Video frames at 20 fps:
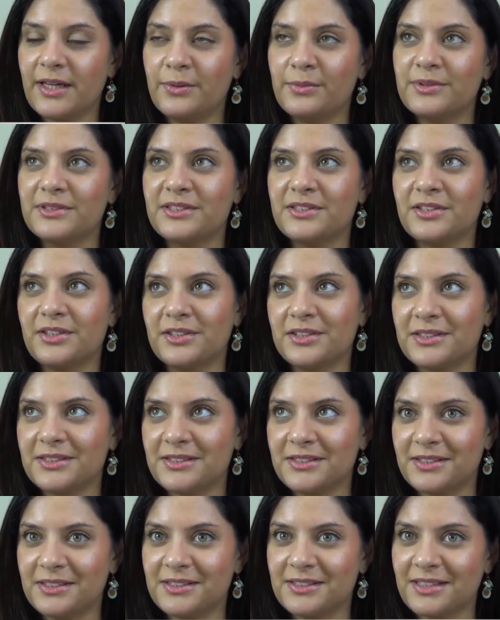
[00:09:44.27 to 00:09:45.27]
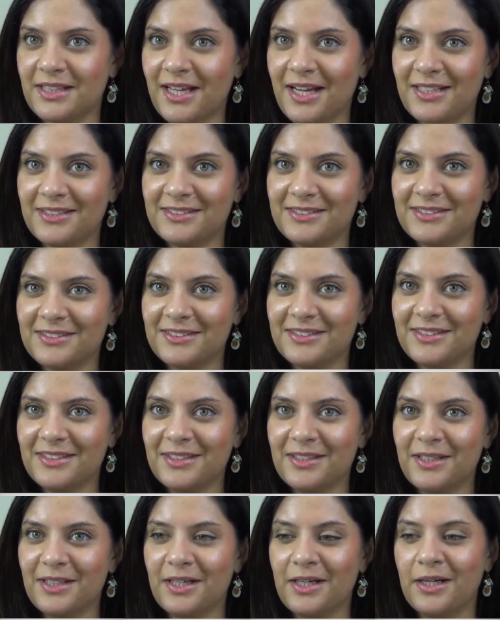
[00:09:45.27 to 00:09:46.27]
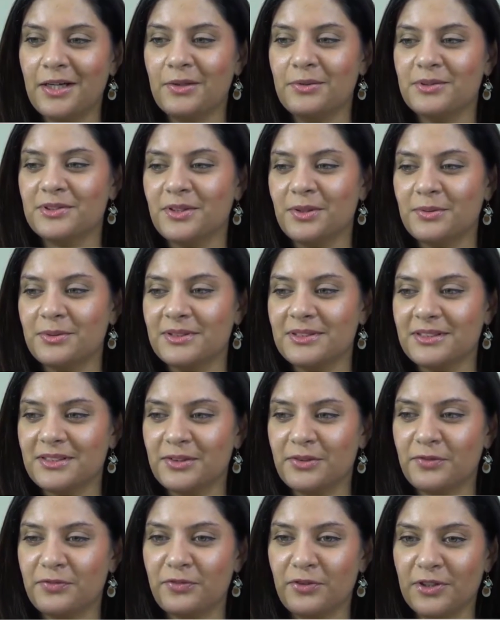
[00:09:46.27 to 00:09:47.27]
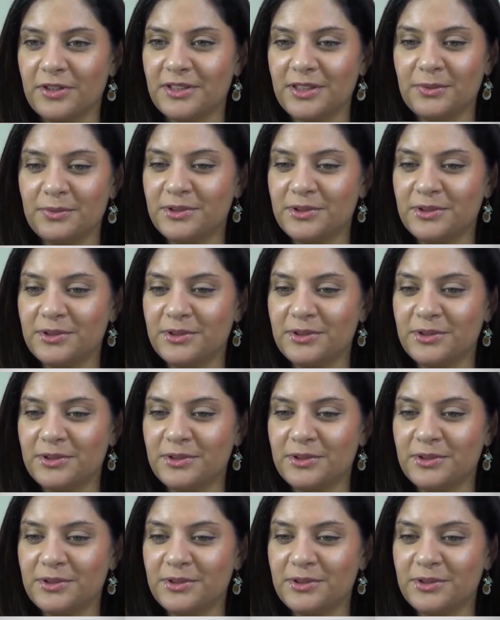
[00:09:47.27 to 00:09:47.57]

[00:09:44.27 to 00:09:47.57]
I was the youngest in his class, and I was always in the front.